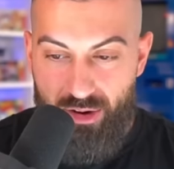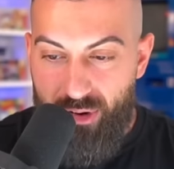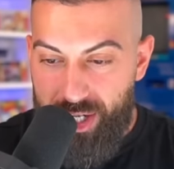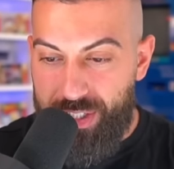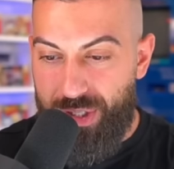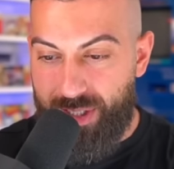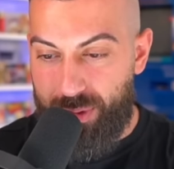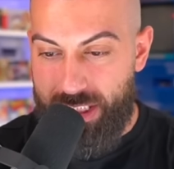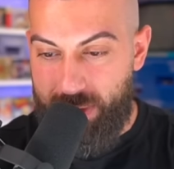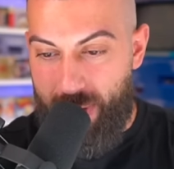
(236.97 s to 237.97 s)
I'm very curious
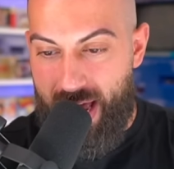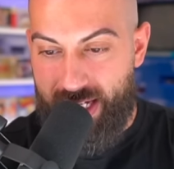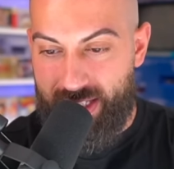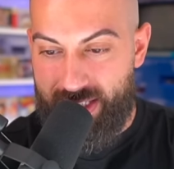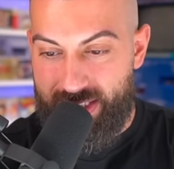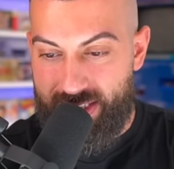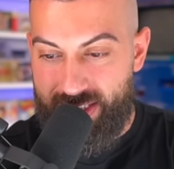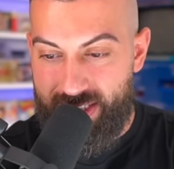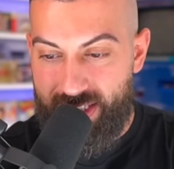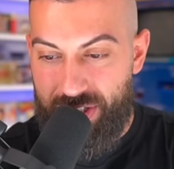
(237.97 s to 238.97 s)
what this pack
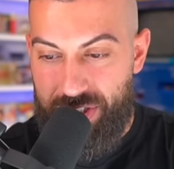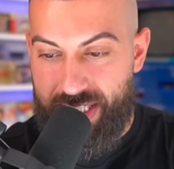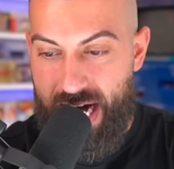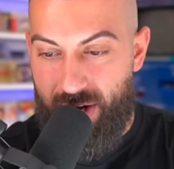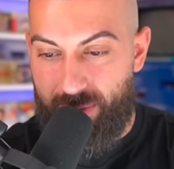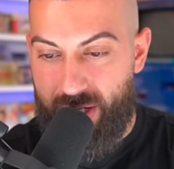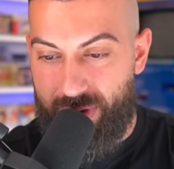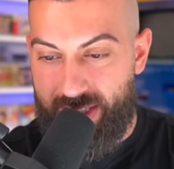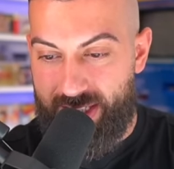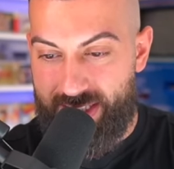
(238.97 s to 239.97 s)
is. You're scaring me
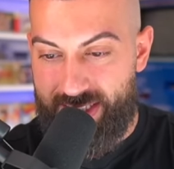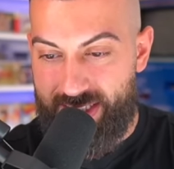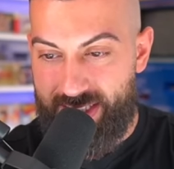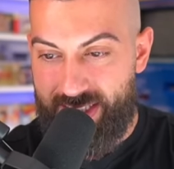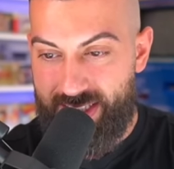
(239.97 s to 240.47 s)
with this.